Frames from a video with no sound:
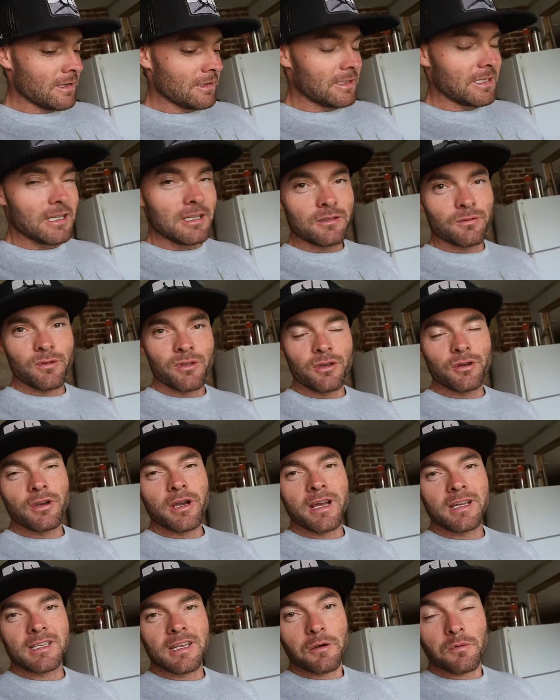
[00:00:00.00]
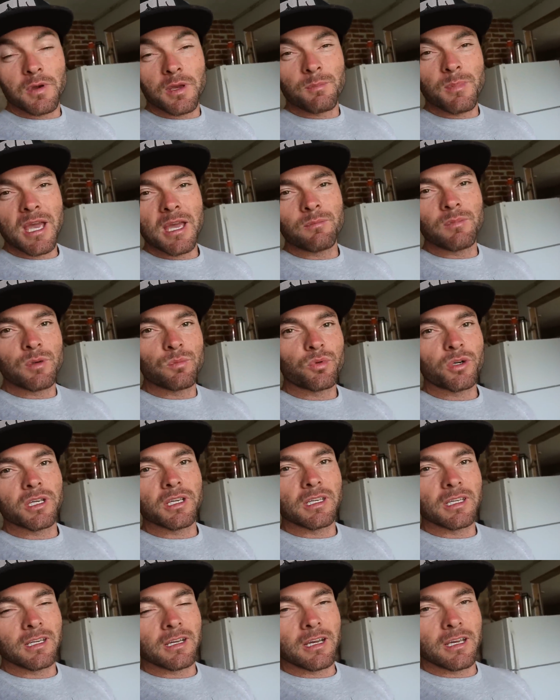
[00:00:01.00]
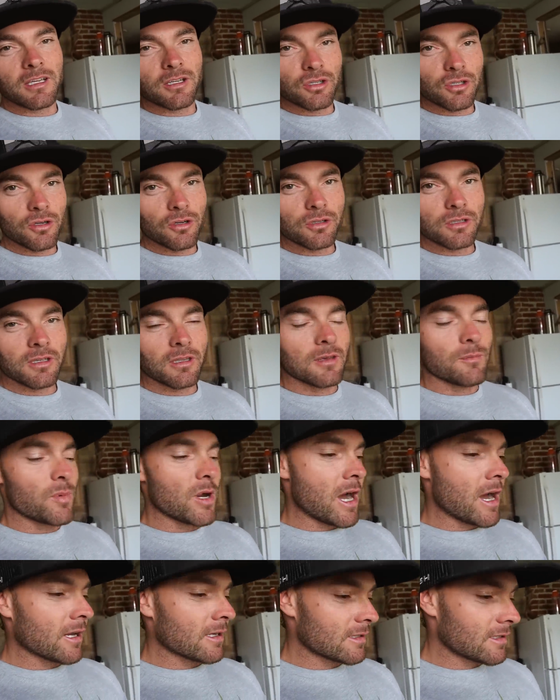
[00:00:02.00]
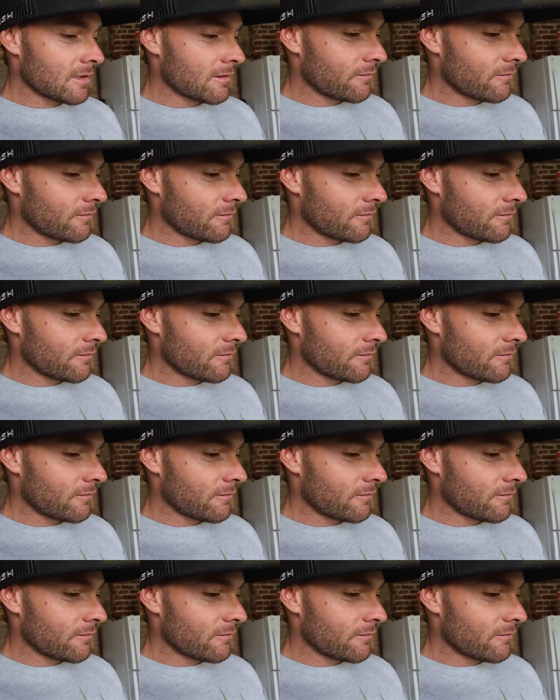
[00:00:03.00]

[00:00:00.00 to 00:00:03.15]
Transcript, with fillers: teased with you guys that we may be bringing a shirt to the box,